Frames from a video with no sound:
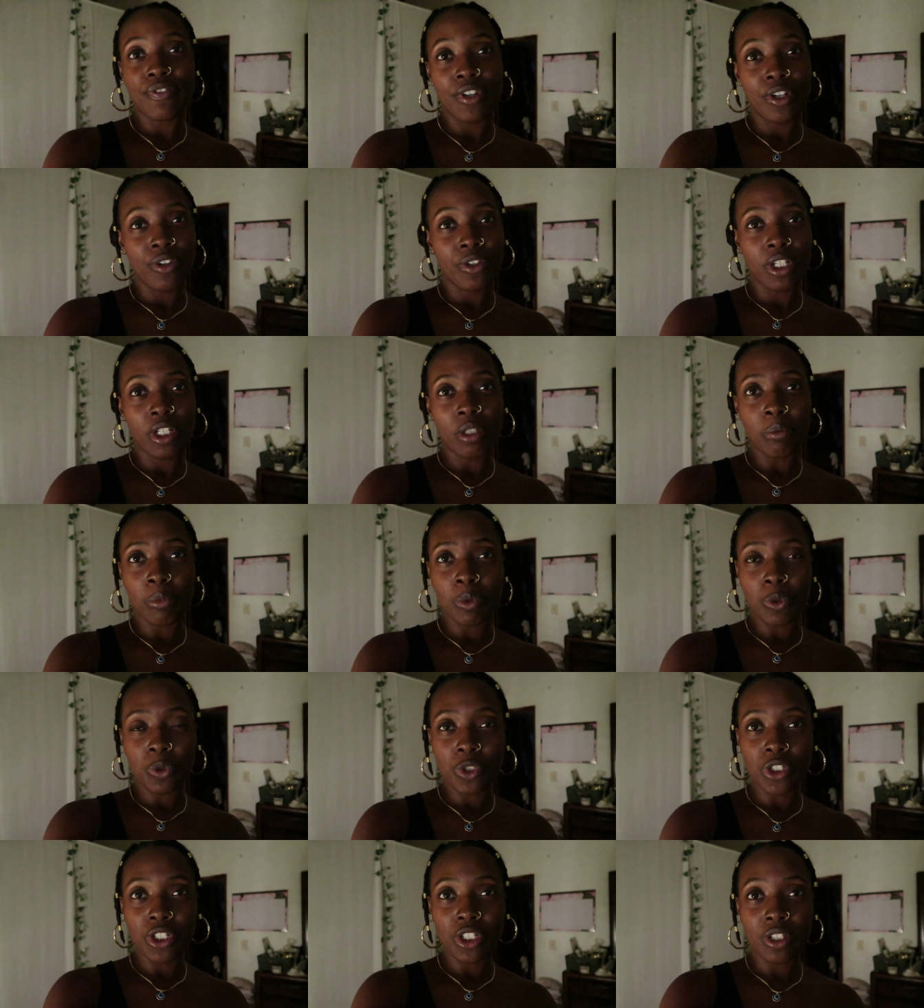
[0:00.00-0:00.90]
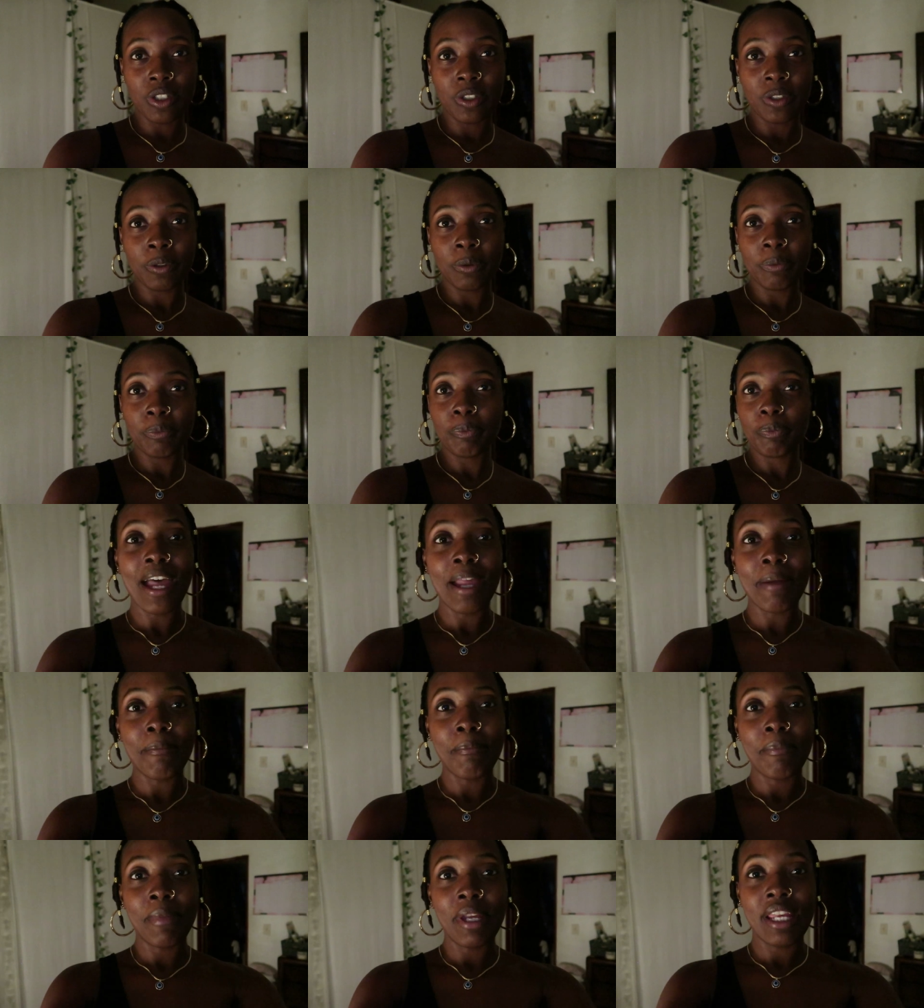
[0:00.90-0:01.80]
very emotional.
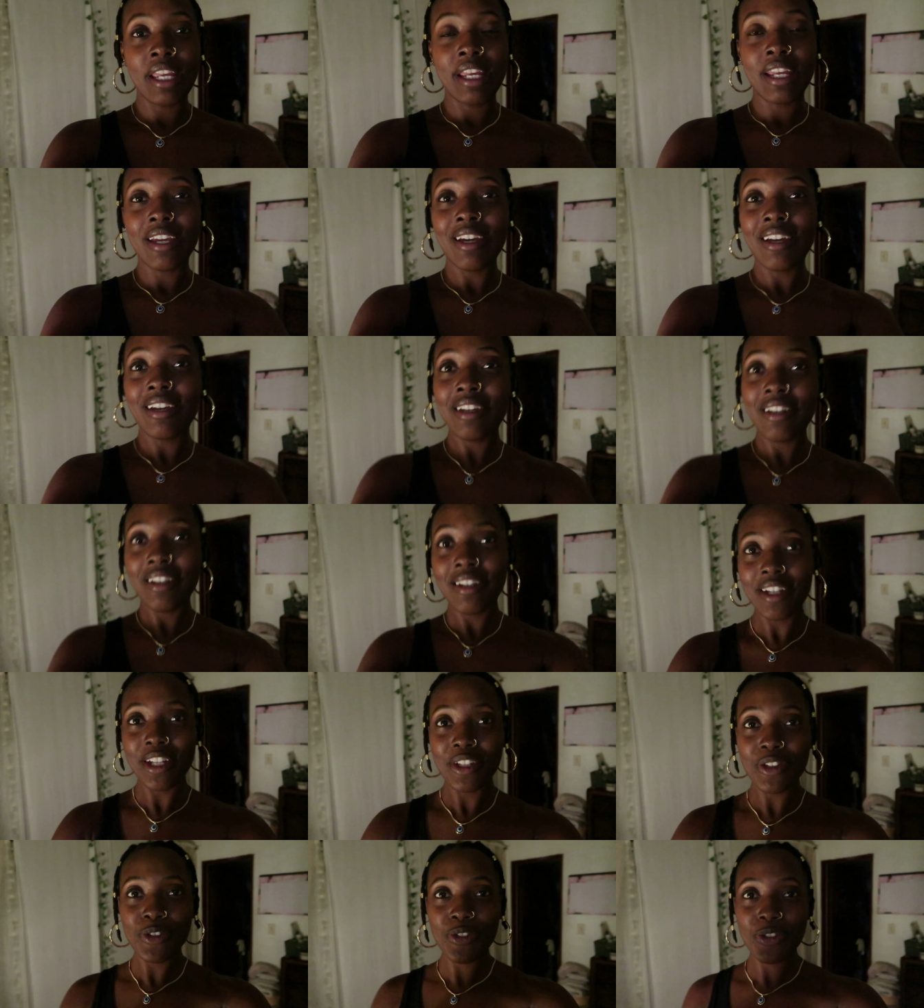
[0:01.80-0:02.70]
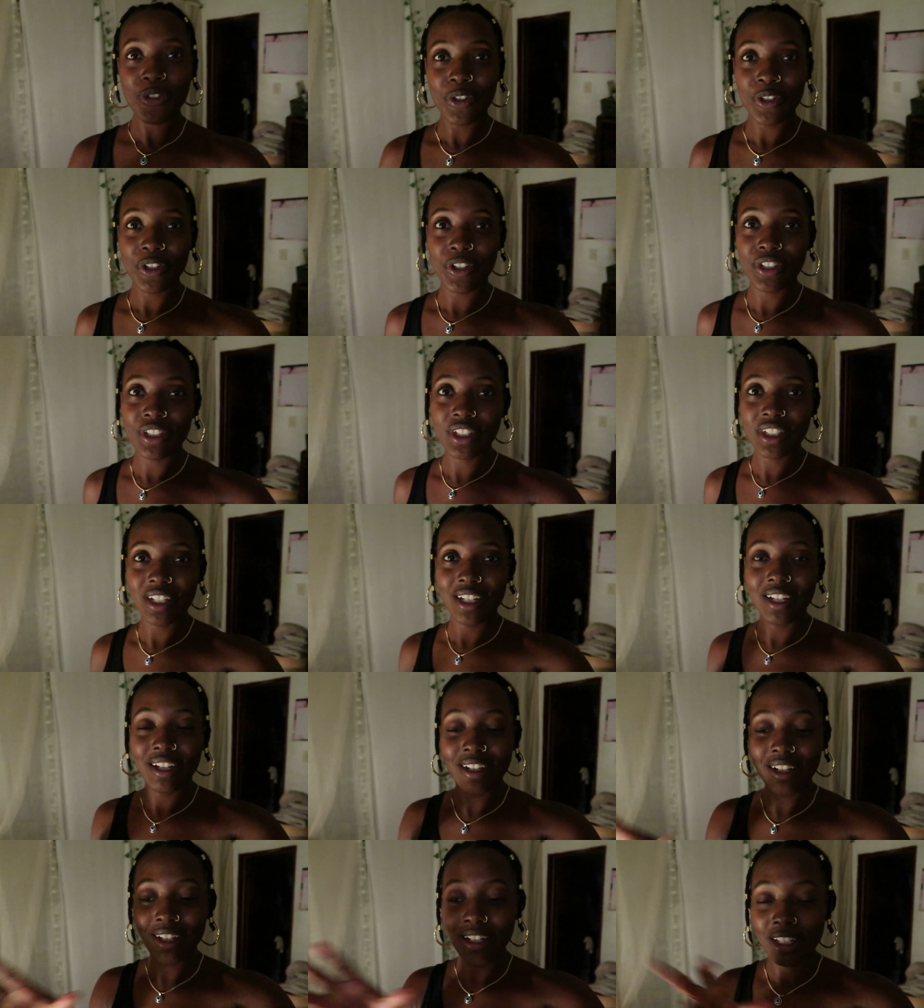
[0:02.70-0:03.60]
I may insert
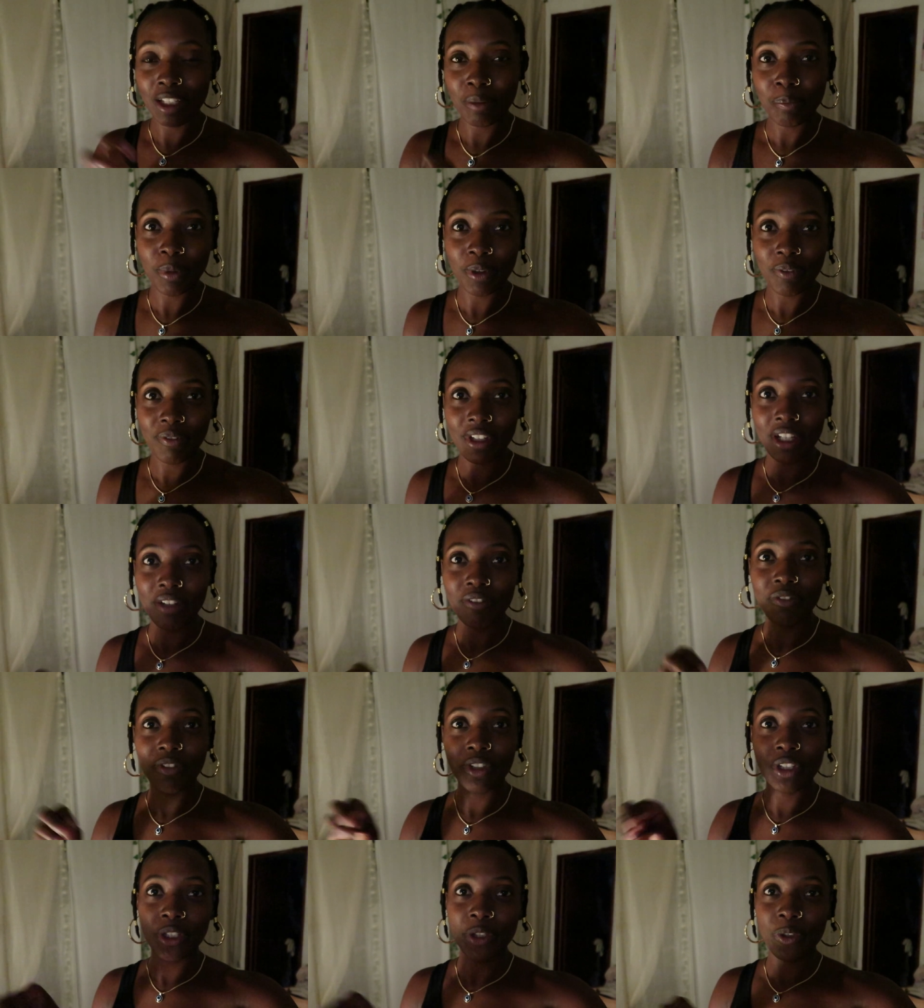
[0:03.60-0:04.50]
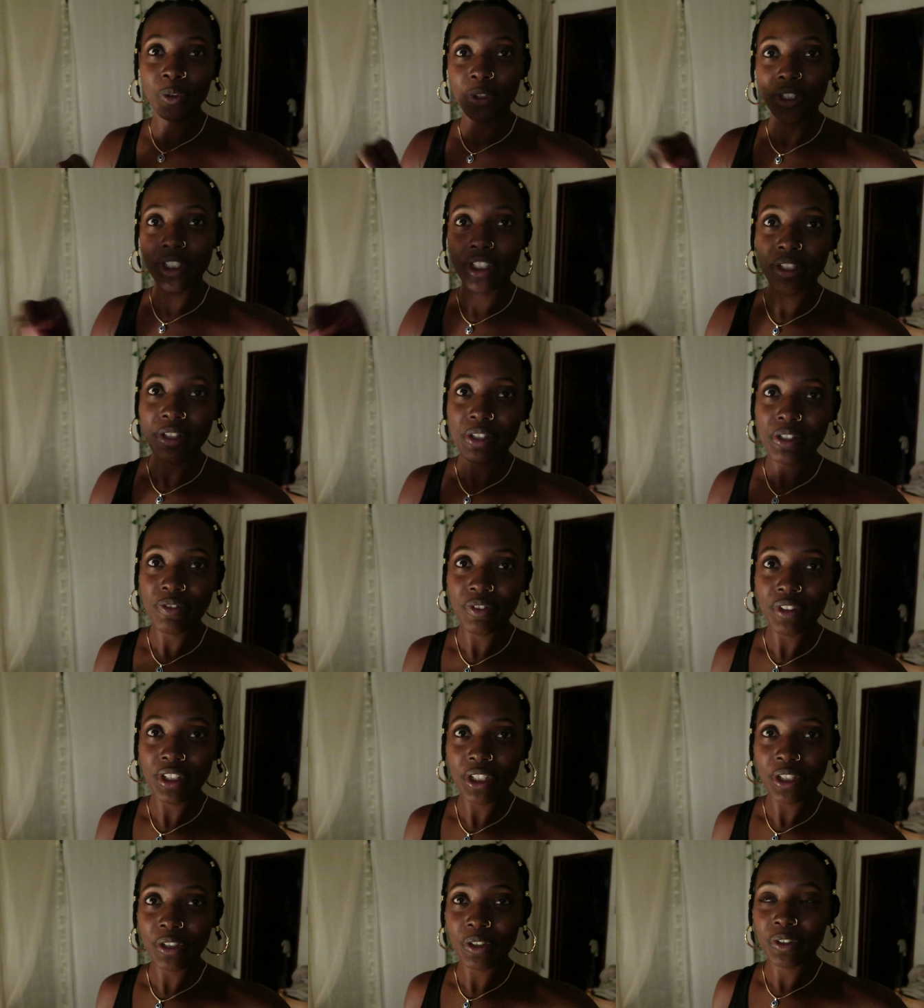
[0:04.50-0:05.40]
a clip of that video in this
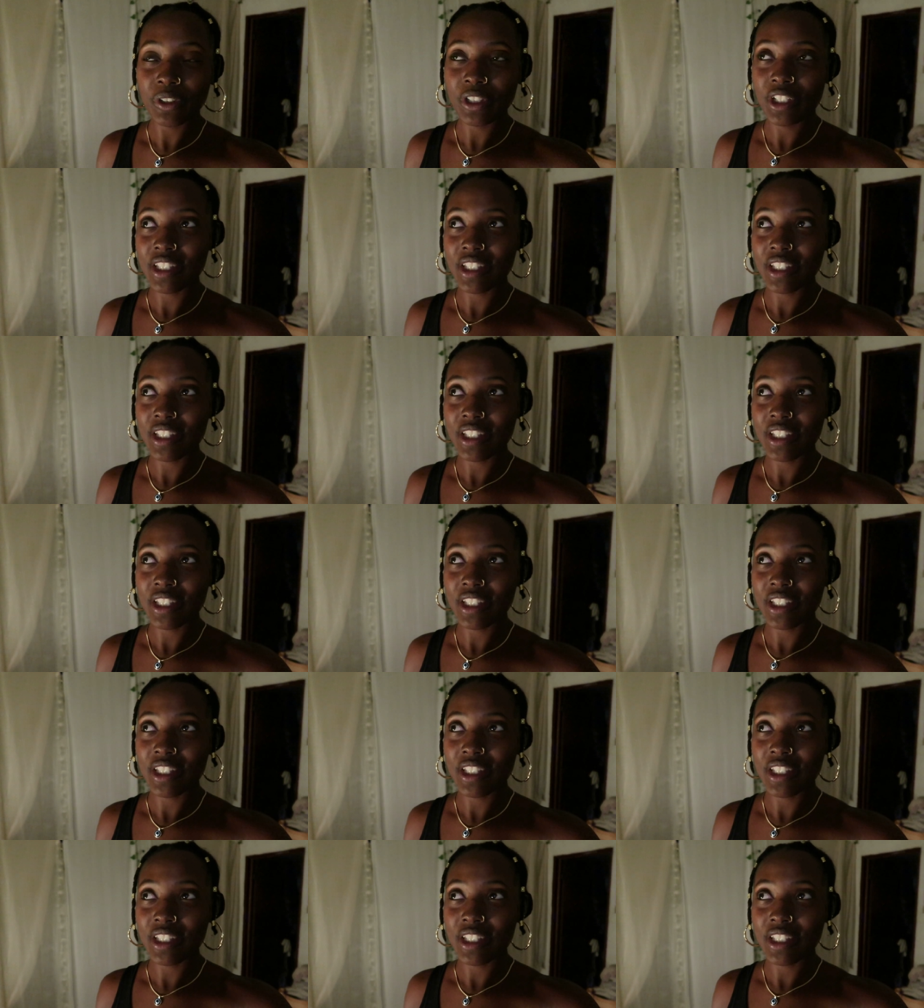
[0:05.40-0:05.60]
video.